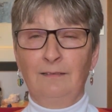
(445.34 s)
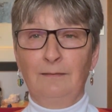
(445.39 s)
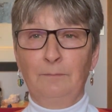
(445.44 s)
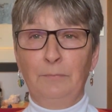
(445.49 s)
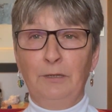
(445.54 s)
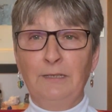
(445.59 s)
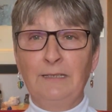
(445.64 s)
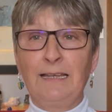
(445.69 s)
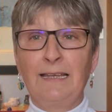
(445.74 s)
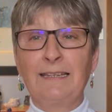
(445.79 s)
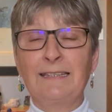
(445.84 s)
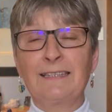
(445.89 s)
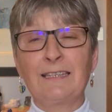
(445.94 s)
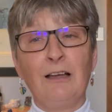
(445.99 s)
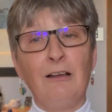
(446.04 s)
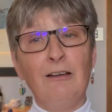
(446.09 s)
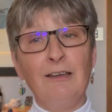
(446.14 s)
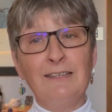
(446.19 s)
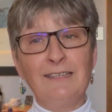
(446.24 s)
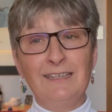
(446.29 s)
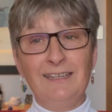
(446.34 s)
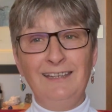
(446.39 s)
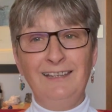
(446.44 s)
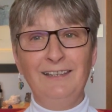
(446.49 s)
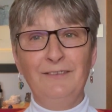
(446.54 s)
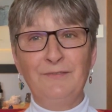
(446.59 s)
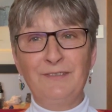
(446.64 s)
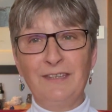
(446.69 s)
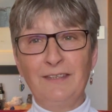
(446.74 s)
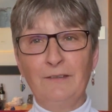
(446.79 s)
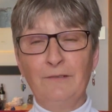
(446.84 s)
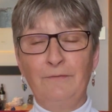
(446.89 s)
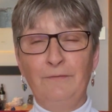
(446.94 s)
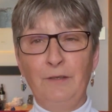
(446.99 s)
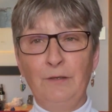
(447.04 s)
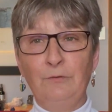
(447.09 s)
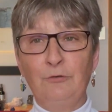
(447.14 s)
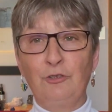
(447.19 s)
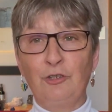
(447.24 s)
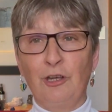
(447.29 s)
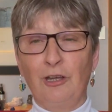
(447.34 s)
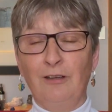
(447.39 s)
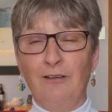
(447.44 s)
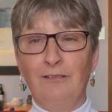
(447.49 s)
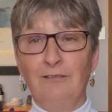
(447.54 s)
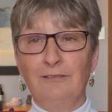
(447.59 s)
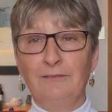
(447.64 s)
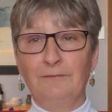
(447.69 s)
Because anxiety lives in the future